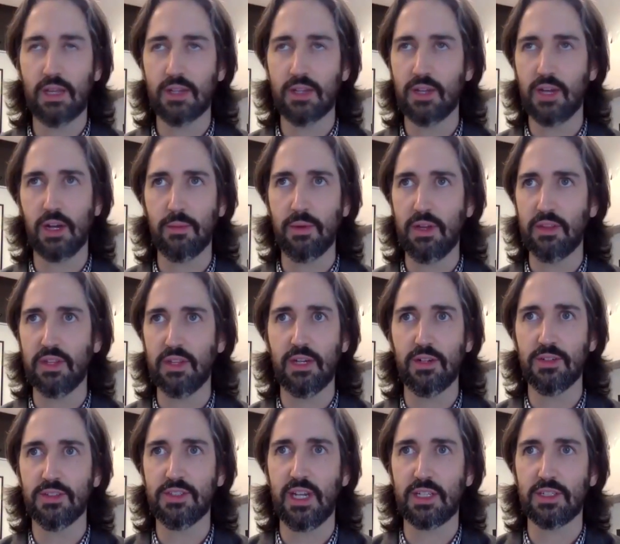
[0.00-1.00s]
talk about the
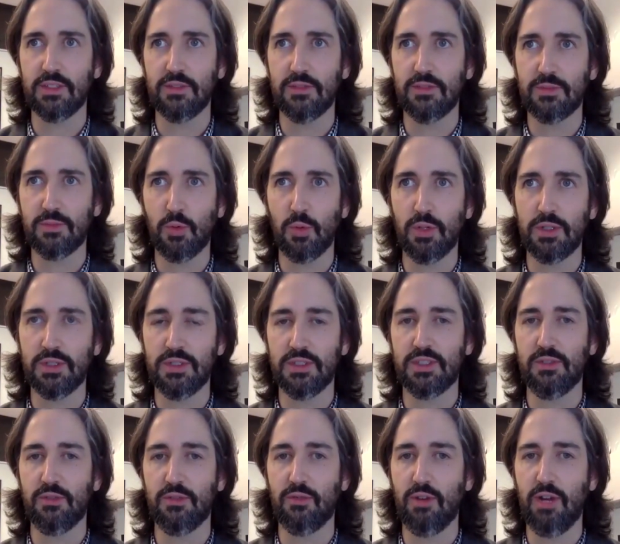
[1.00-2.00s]
intersection of sports and
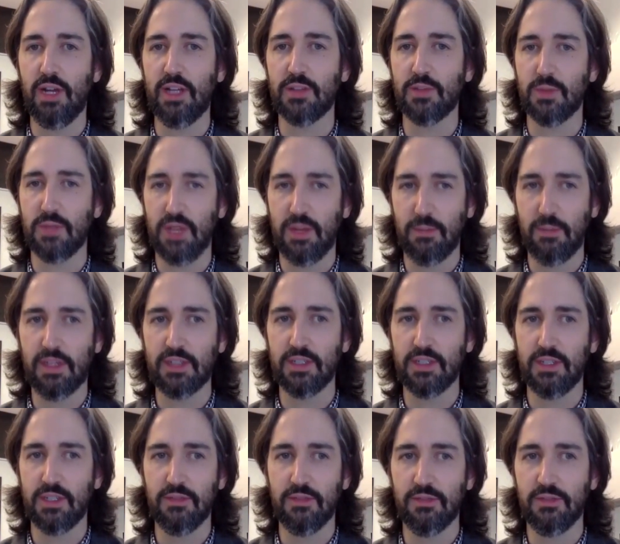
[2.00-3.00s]
civil rights without a mention
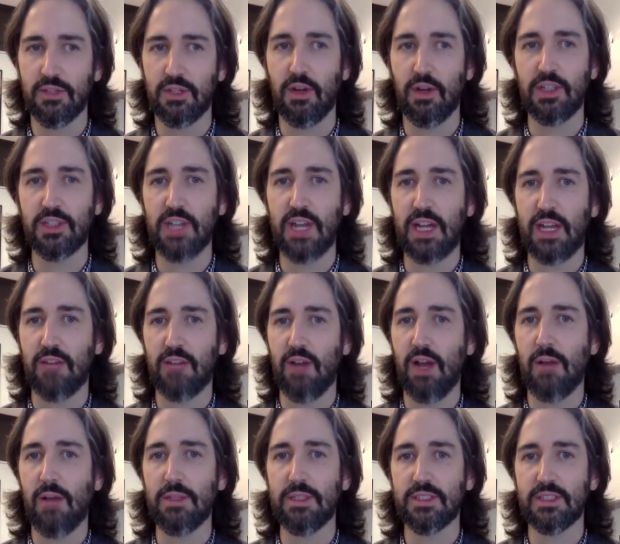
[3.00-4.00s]
of the great Jackie
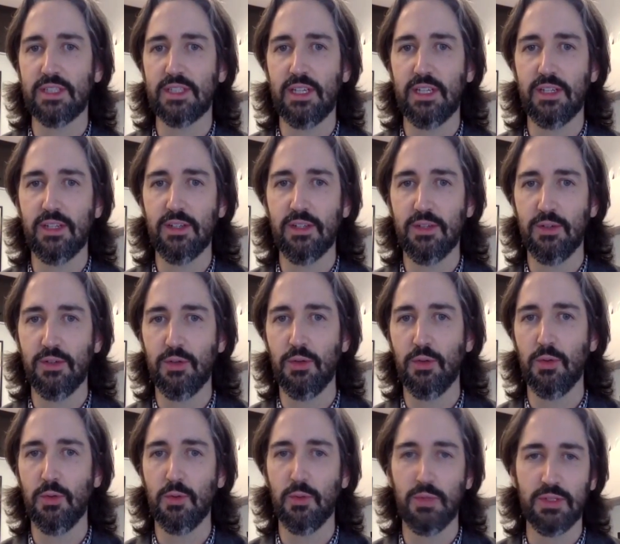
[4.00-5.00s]
Robinson,
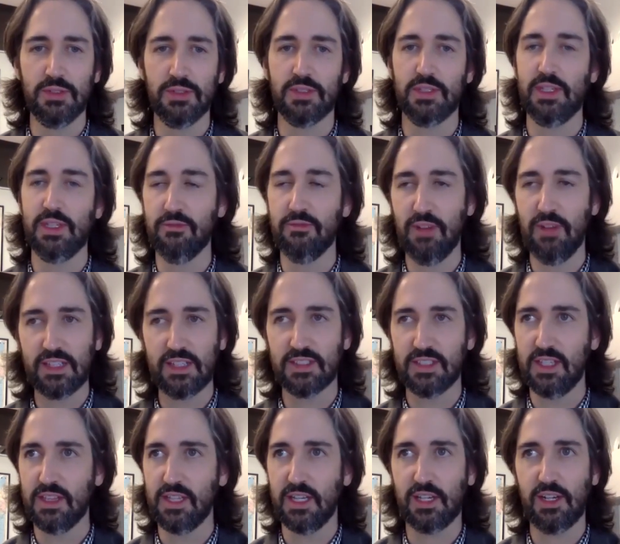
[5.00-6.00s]
who was
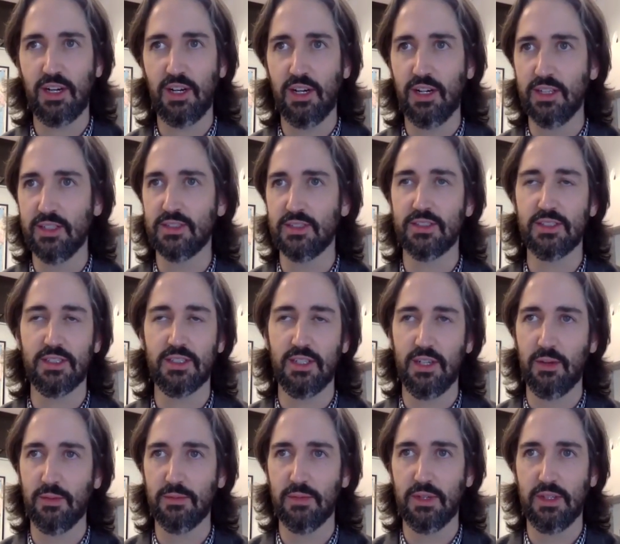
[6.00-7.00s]
advancing the cause,
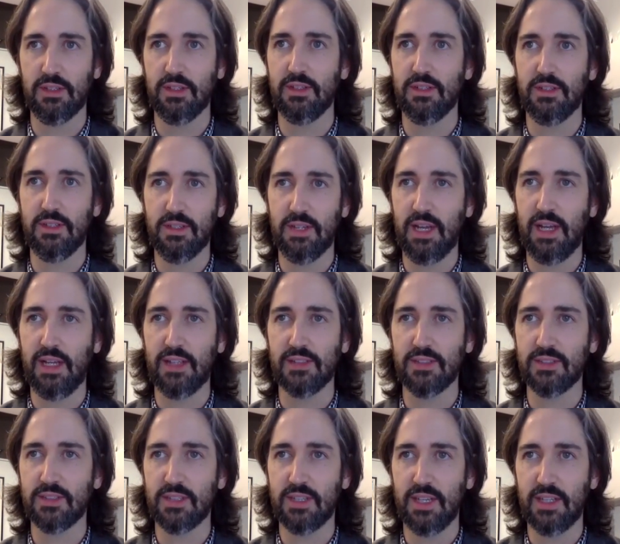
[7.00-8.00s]

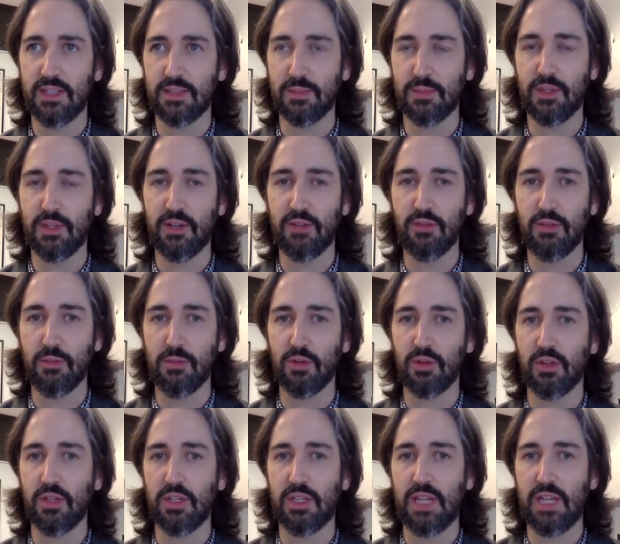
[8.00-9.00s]
as a player for the
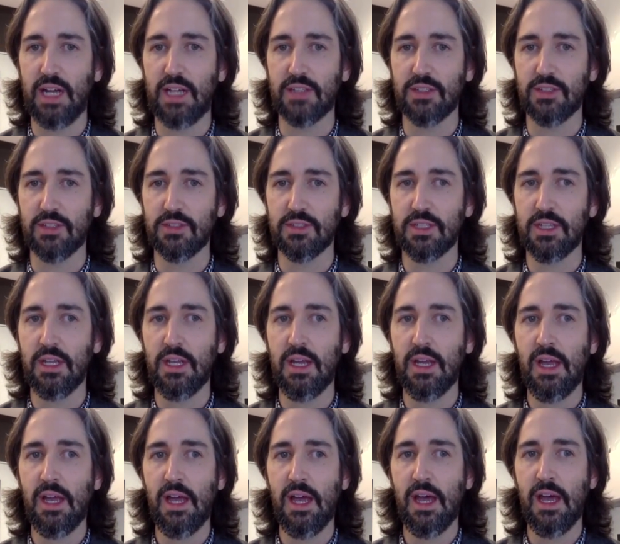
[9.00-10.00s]
Brooklyn Dodgers.
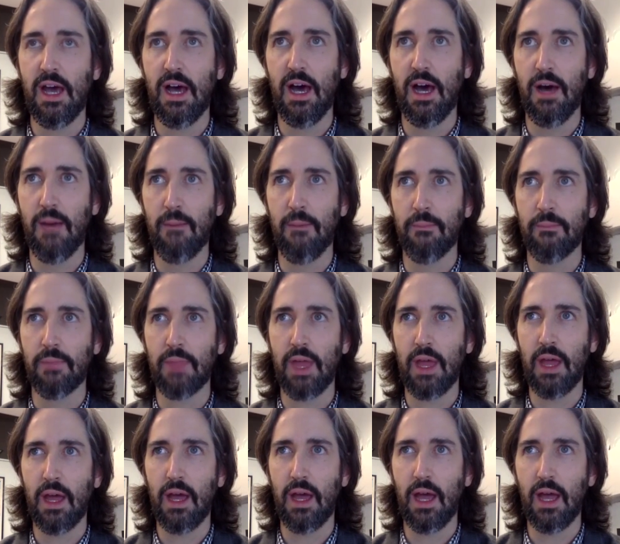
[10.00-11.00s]

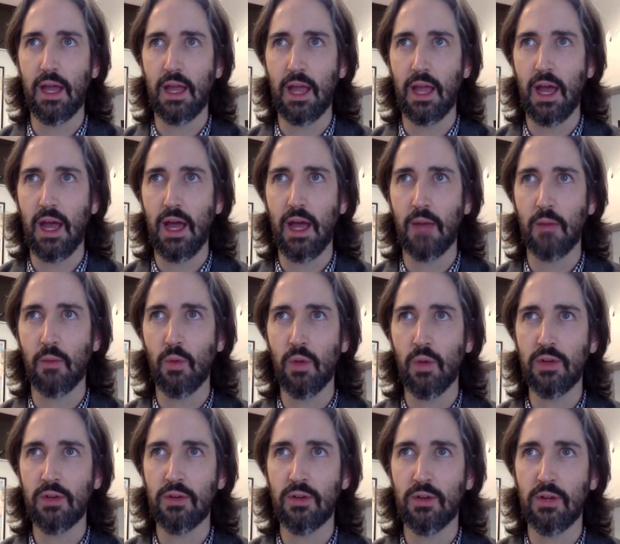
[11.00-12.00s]
I
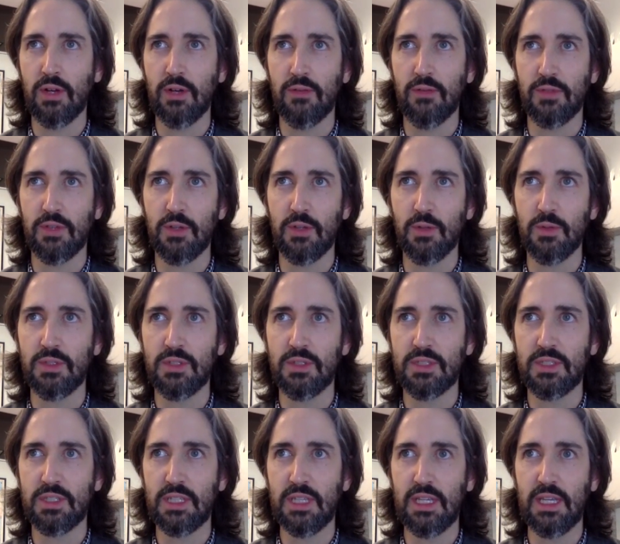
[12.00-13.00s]
wonder if you
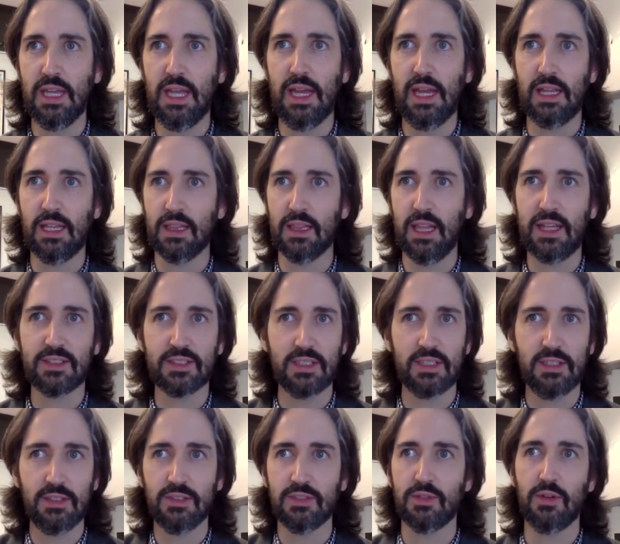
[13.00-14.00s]
see any
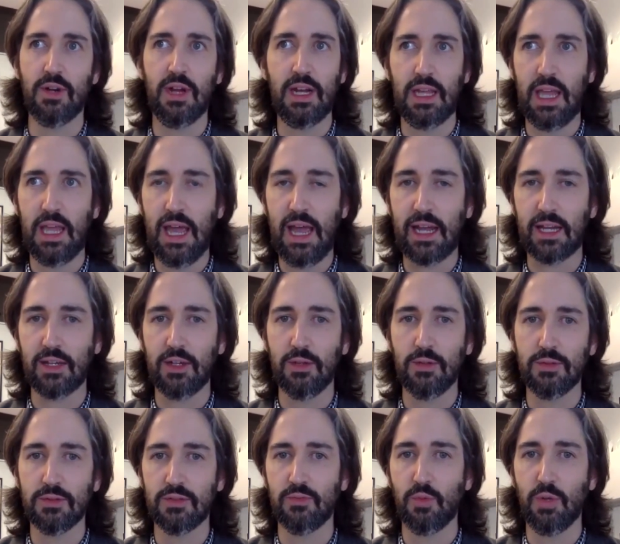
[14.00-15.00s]
lessons or any
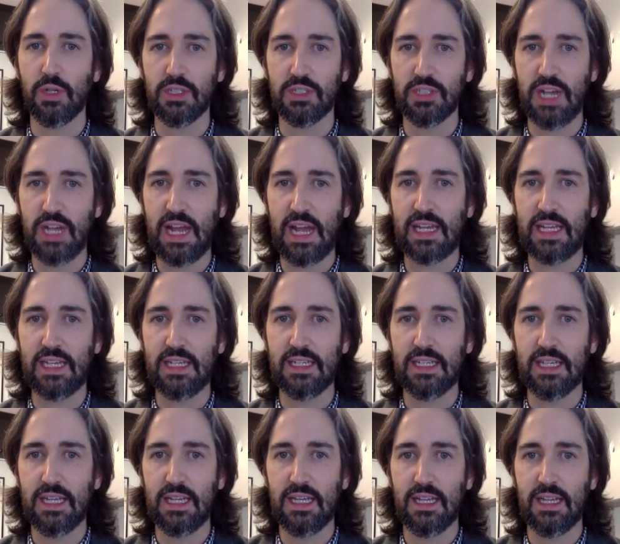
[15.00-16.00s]
echoes of what Jackie
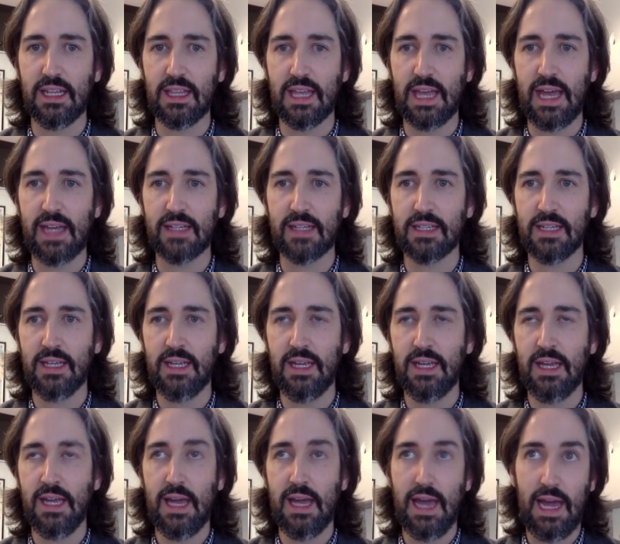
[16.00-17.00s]
did that
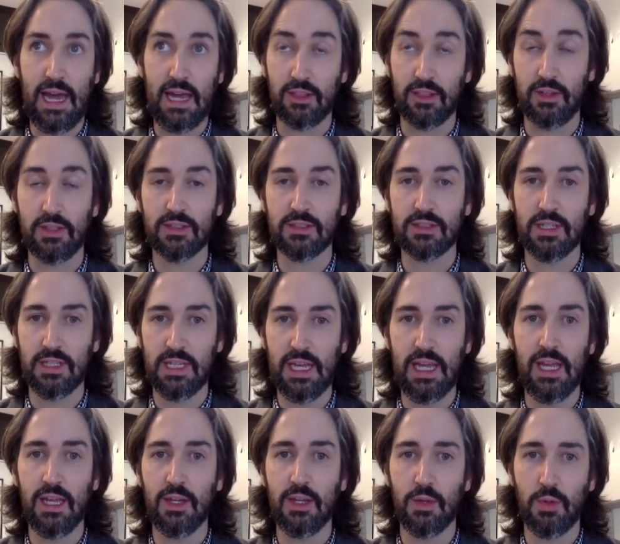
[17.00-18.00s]
athletes
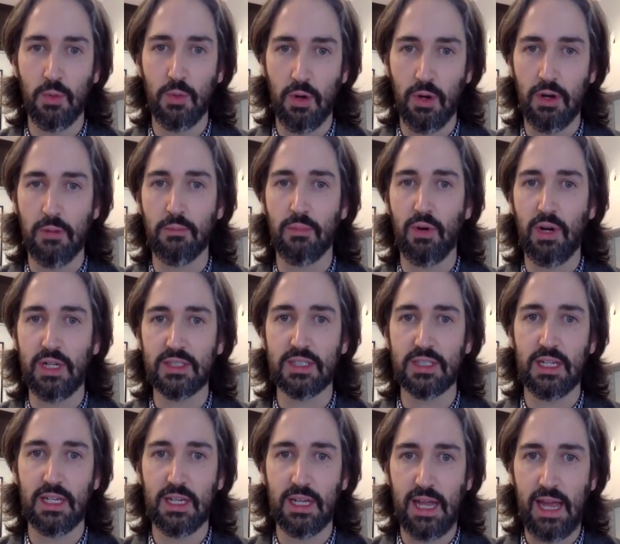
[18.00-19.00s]
today who are
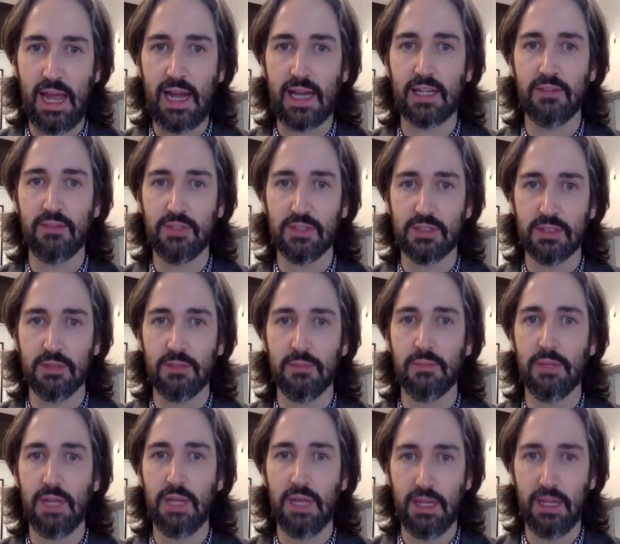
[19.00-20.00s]
embracing activism
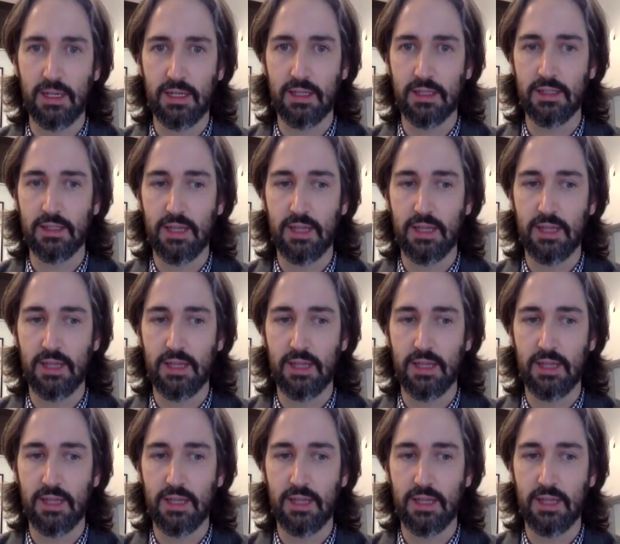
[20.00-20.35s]
and